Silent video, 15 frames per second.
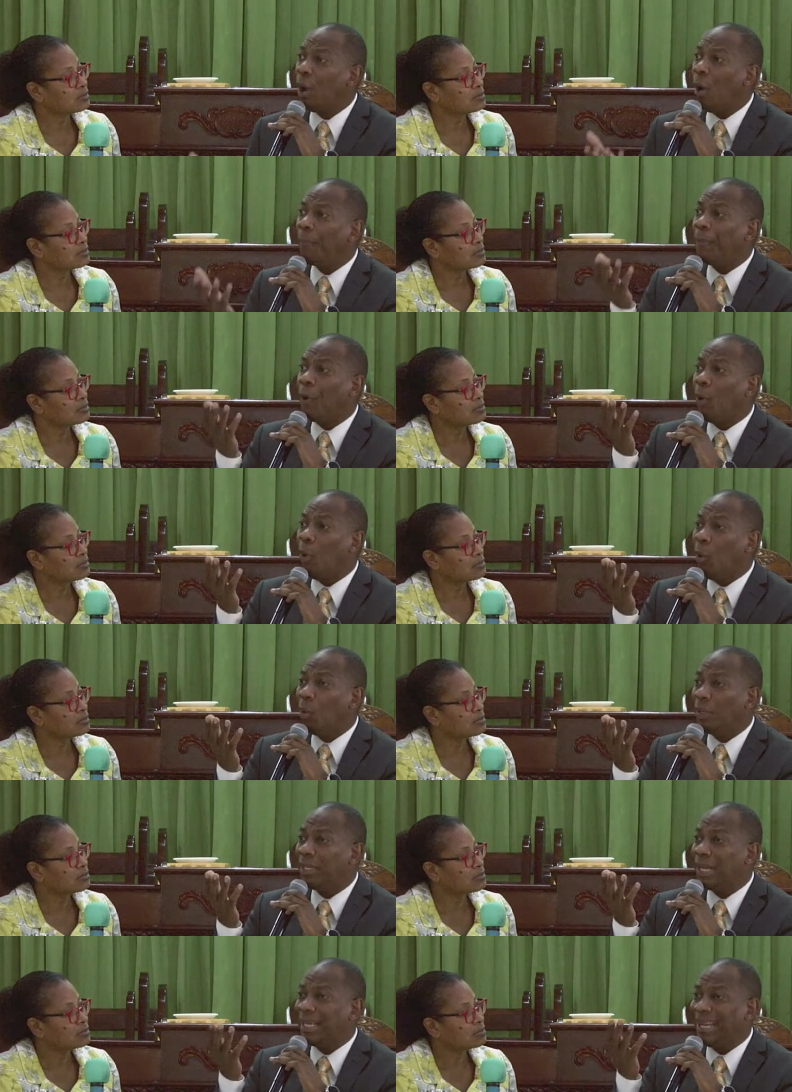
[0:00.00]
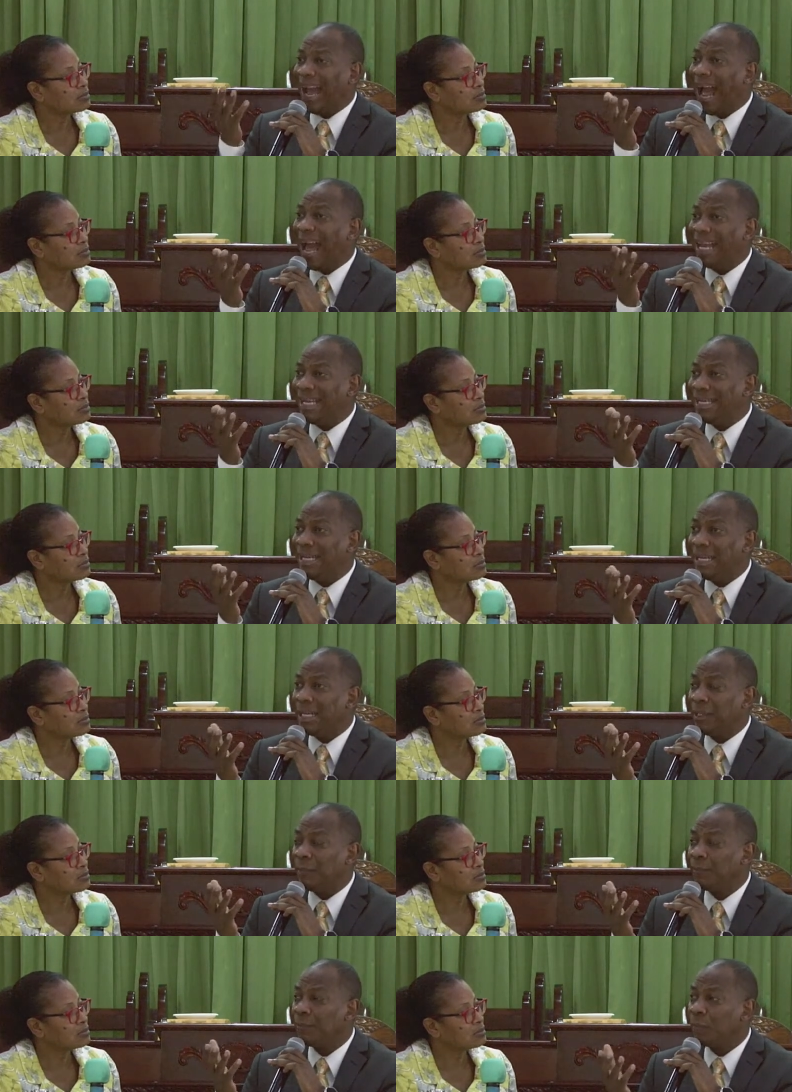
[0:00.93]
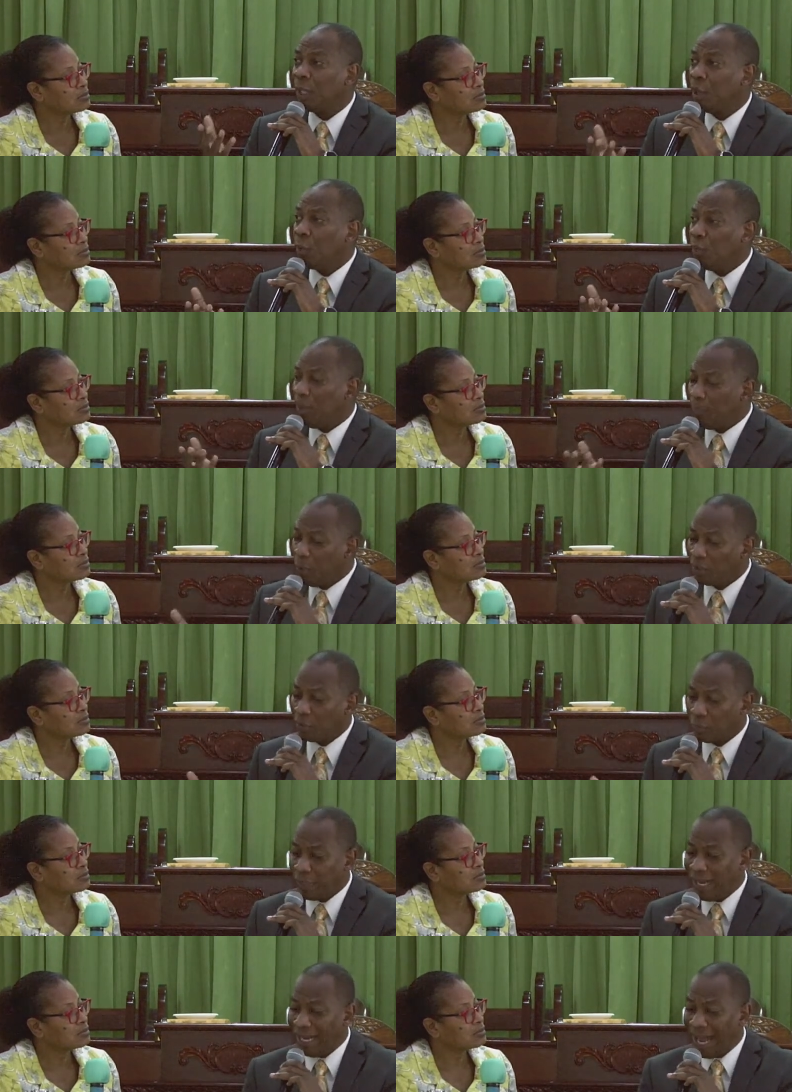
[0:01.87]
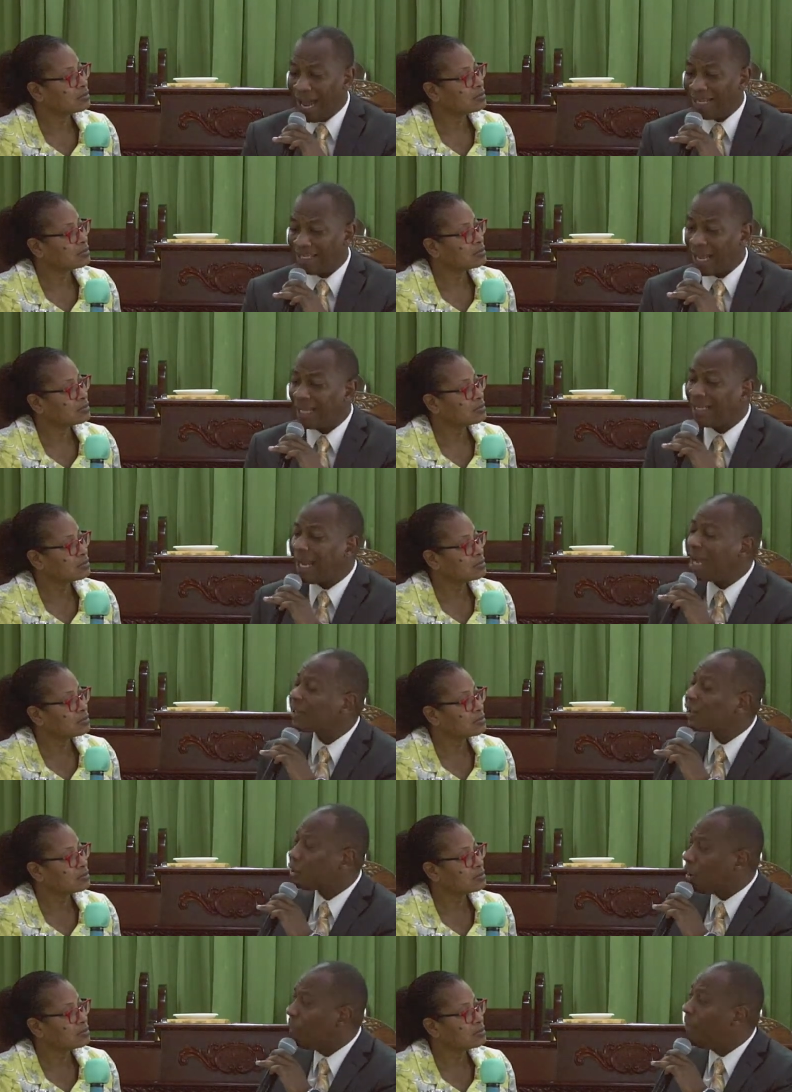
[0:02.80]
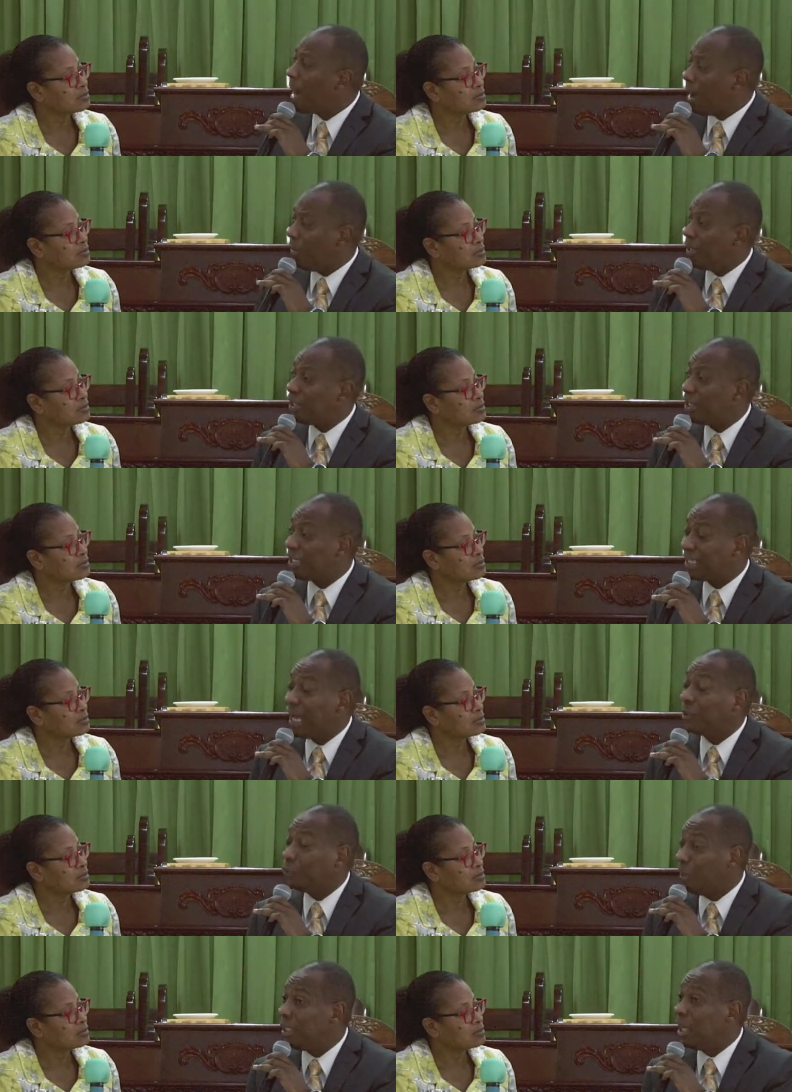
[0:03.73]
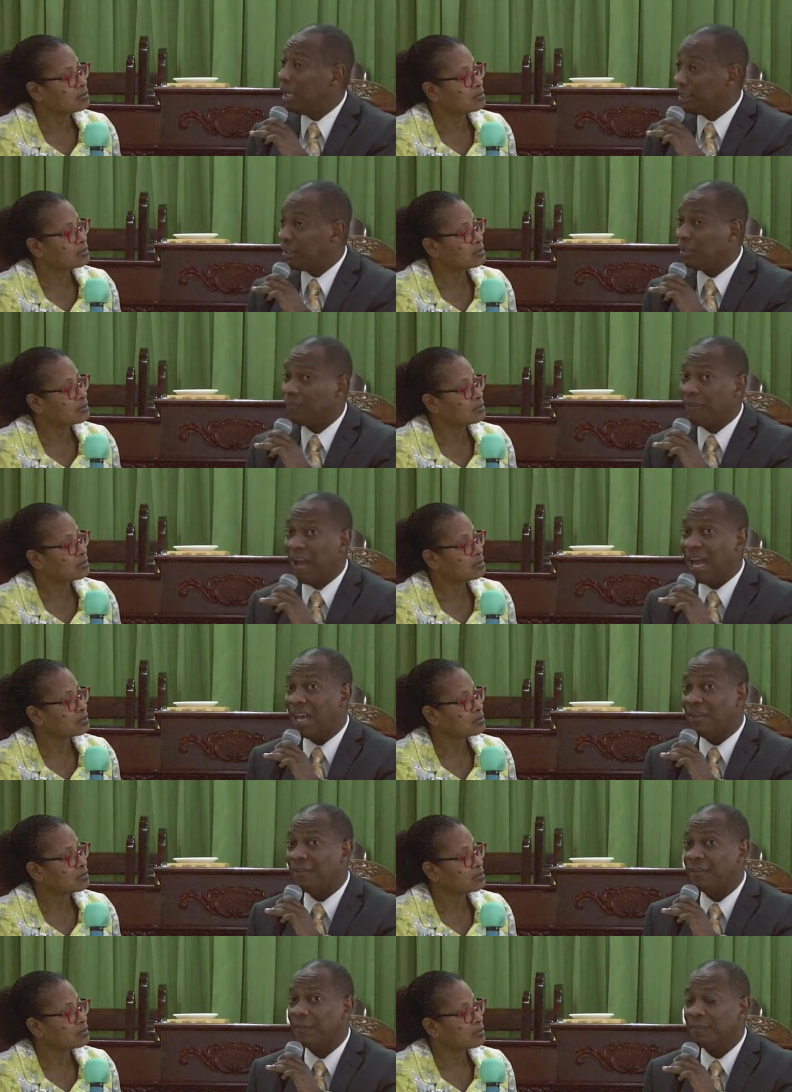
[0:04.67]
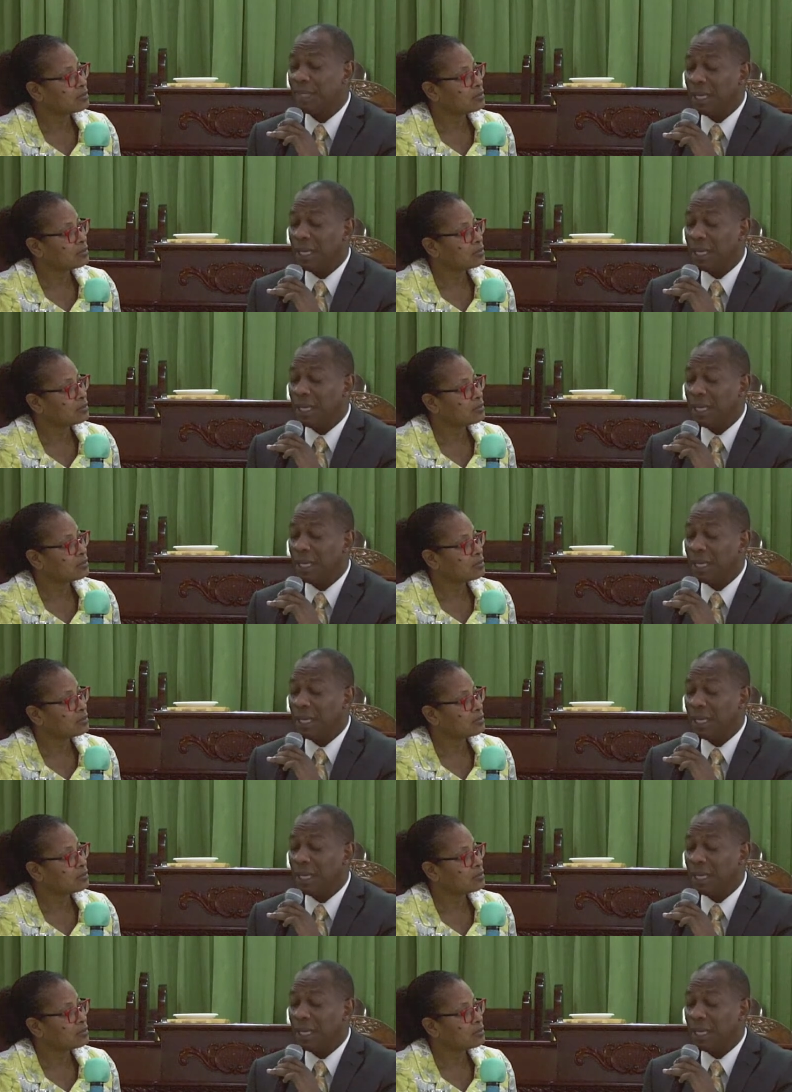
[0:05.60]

Speaker 1: uphold the ideal, we must realize that there are some marriages that will not survive.